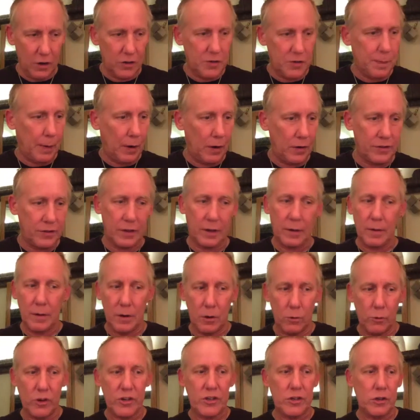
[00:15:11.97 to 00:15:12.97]

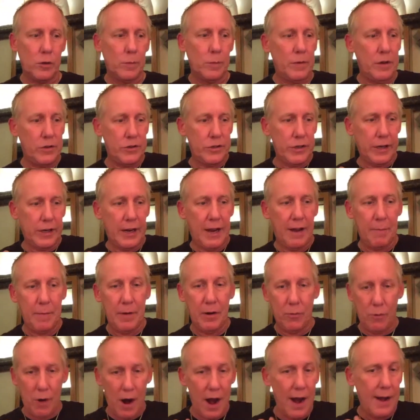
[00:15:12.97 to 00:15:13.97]
interspersing original music,
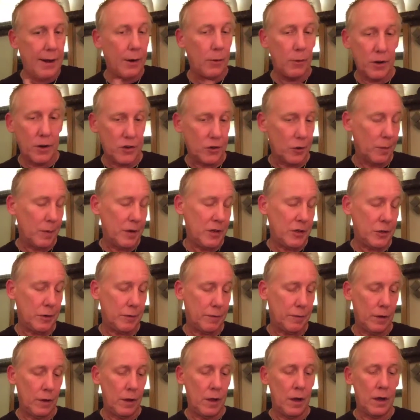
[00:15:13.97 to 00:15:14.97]
and I've been writing original
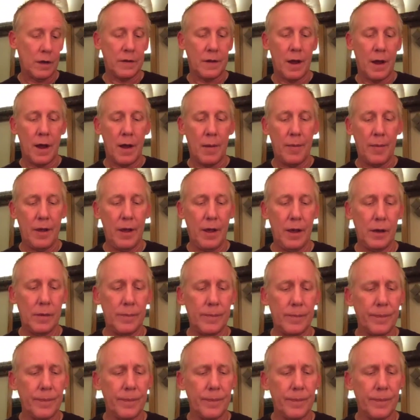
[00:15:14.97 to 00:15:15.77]
music for a long time.